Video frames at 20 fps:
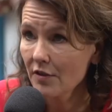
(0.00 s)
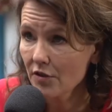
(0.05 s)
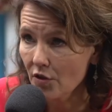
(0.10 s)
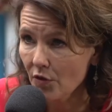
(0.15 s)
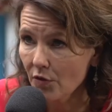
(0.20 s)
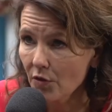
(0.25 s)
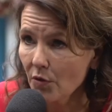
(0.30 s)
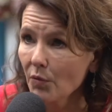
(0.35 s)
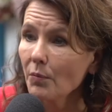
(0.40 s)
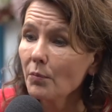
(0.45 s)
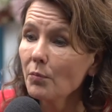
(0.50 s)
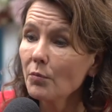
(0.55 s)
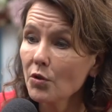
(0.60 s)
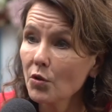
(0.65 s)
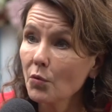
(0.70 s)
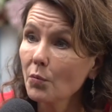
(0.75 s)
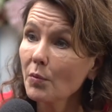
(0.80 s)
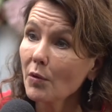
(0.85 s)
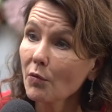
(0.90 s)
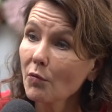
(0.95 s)
so you
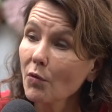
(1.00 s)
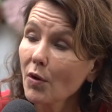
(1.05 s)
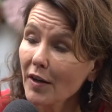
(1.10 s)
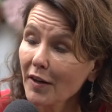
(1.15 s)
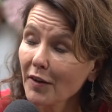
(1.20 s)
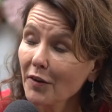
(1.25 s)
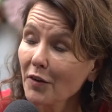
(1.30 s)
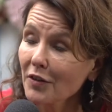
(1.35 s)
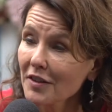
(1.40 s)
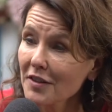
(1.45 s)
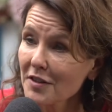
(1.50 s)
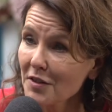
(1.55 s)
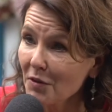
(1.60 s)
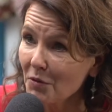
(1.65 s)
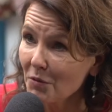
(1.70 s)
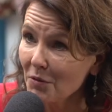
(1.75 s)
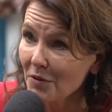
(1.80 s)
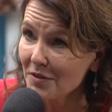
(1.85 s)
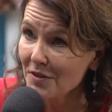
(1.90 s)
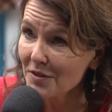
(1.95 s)
you will be working on the
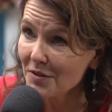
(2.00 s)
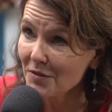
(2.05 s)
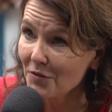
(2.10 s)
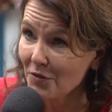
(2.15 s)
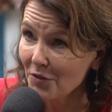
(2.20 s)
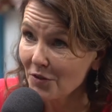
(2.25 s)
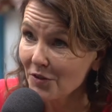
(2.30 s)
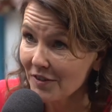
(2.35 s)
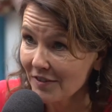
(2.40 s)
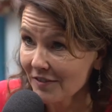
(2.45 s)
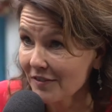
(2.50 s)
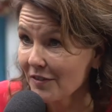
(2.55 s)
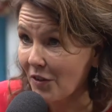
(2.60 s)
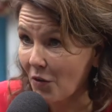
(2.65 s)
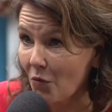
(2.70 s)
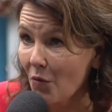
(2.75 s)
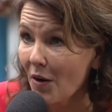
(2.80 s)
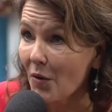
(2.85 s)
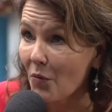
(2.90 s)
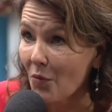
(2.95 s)
circuits for
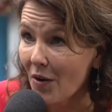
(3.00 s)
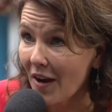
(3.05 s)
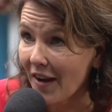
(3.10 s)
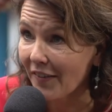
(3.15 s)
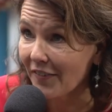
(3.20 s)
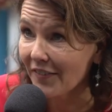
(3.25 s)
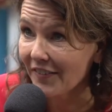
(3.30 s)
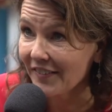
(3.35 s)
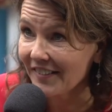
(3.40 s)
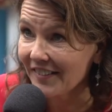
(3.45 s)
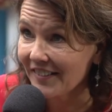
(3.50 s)
quite a while.